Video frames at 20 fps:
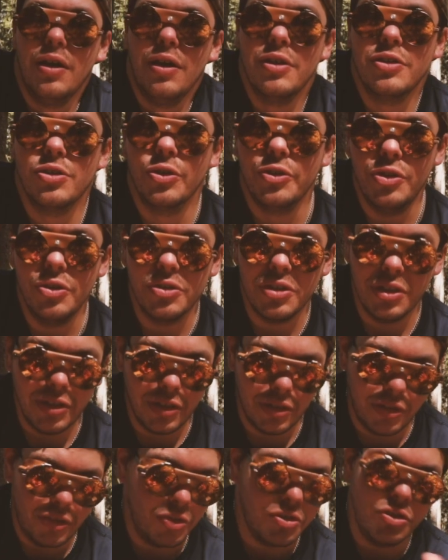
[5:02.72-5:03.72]
So
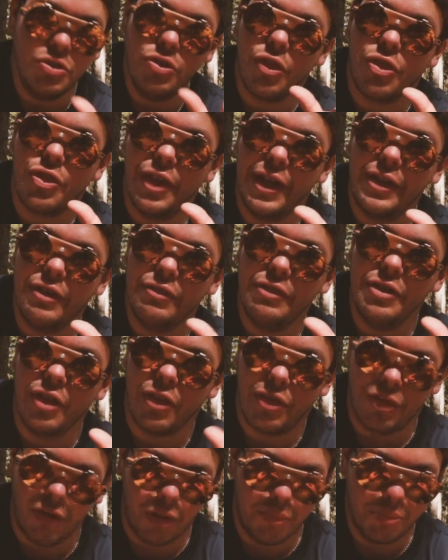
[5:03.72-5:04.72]
using your finger and your
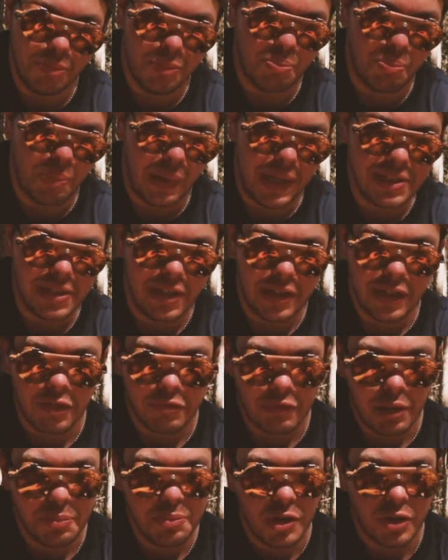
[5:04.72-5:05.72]
thumb, basically
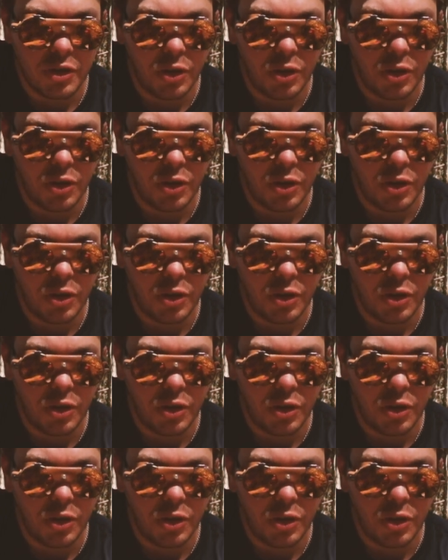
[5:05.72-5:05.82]
grip your